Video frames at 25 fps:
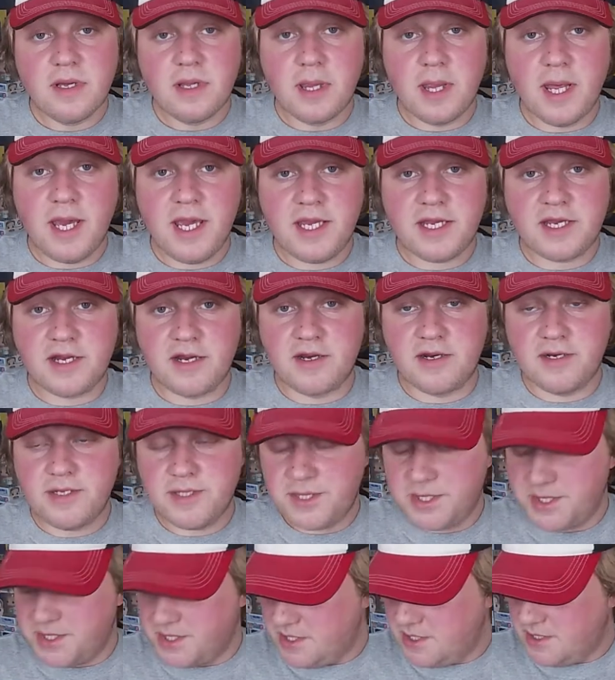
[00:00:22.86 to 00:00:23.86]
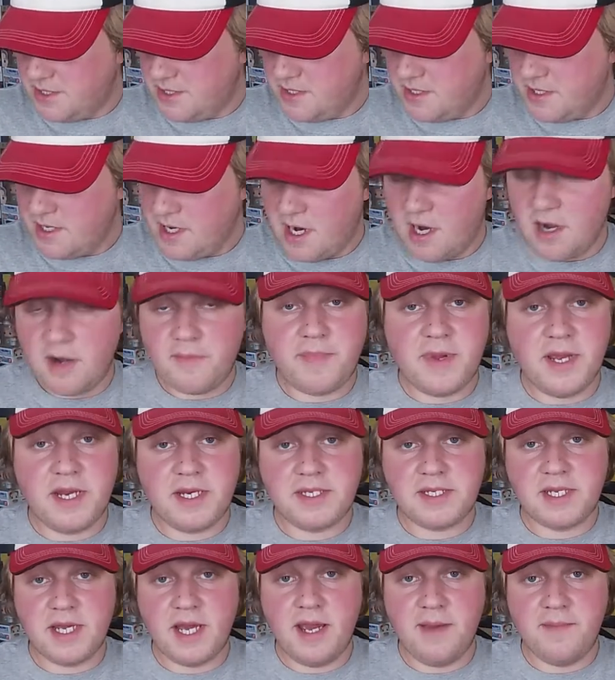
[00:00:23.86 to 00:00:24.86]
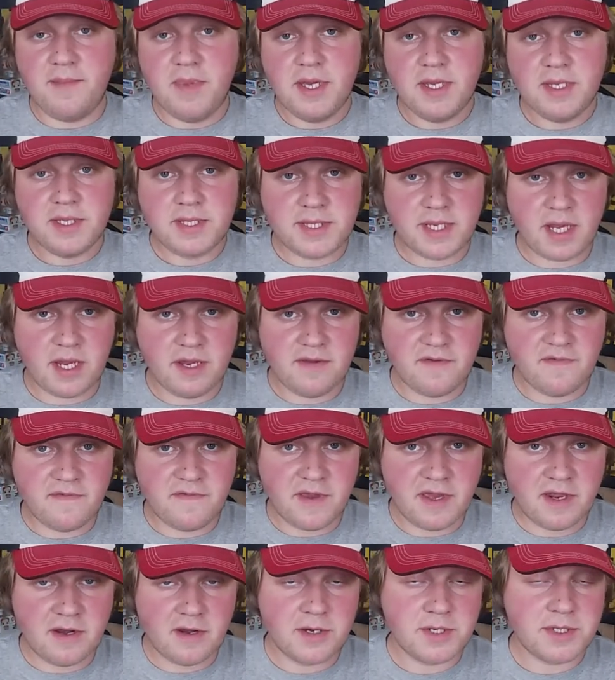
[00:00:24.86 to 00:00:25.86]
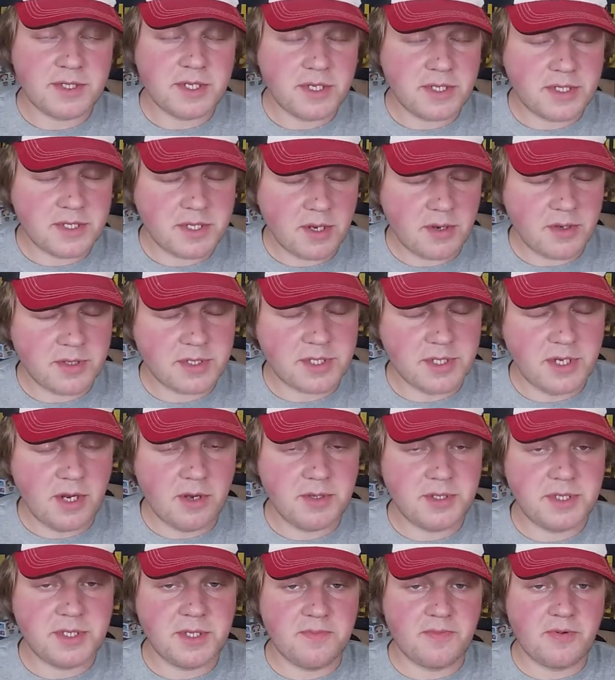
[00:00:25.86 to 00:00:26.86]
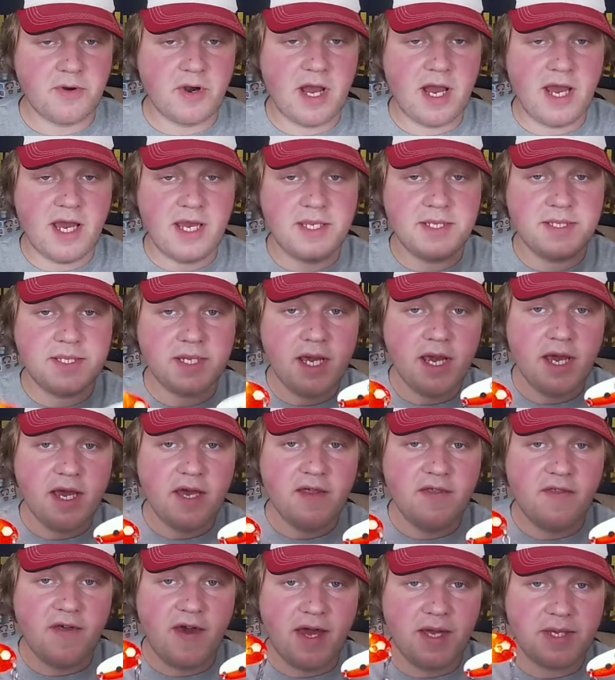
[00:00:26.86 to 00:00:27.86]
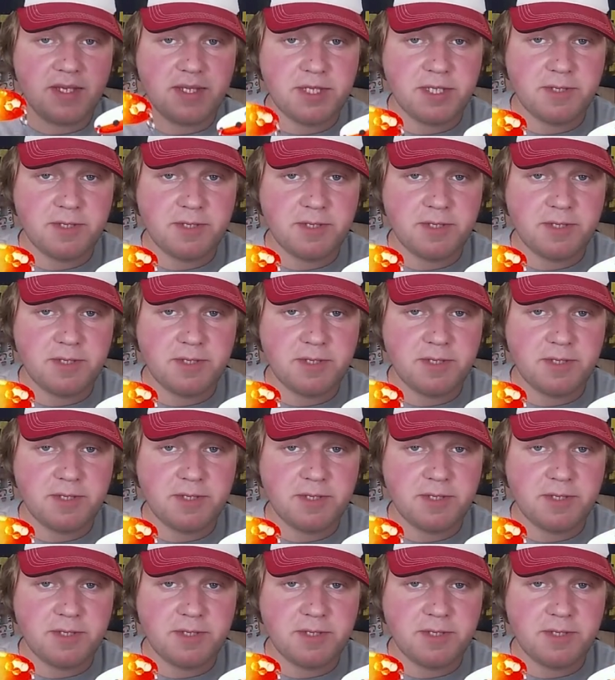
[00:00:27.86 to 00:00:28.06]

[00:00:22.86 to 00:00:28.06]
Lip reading: lakers are big time sight feeders. So it's no surprise that